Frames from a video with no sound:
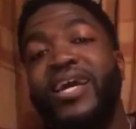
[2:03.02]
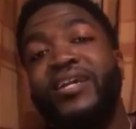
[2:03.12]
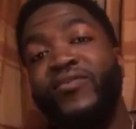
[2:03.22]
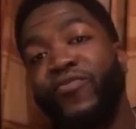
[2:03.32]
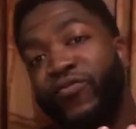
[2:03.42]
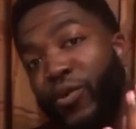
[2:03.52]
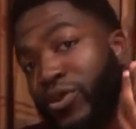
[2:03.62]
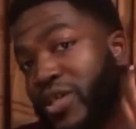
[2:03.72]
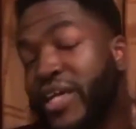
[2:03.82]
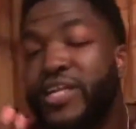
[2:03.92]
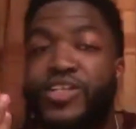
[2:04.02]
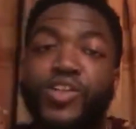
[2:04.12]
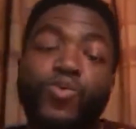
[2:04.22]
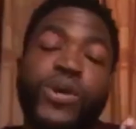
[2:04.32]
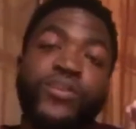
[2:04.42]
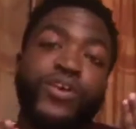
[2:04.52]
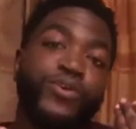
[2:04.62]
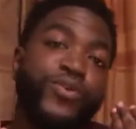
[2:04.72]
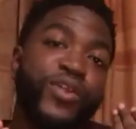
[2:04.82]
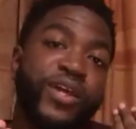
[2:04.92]
can filter into the way that
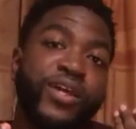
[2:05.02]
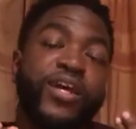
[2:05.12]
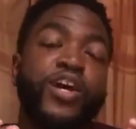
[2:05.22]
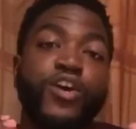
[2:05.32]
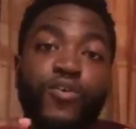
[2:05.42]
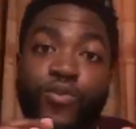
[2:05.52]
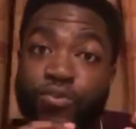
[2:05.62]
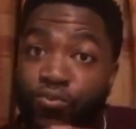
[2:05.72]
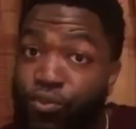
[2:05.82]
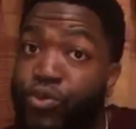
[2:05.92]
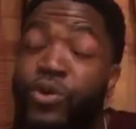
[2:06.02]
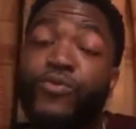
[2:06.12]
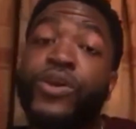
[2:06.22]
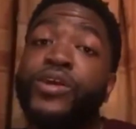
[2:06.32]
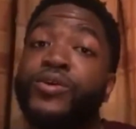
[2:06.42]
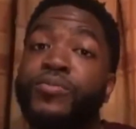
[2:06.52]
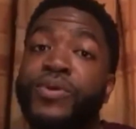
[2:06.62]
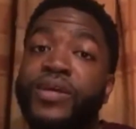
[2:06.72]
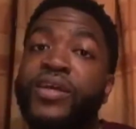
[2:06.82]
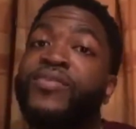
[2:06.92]
you think through a really good
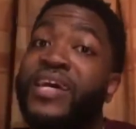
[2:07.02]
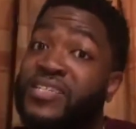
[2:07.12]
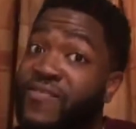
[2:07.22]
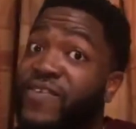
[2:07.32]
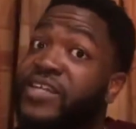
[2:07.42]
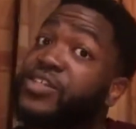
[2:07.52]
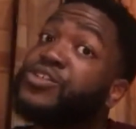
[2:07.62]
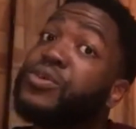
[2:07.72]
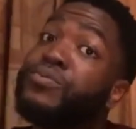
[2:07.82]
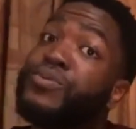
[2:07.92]
beat that's affected your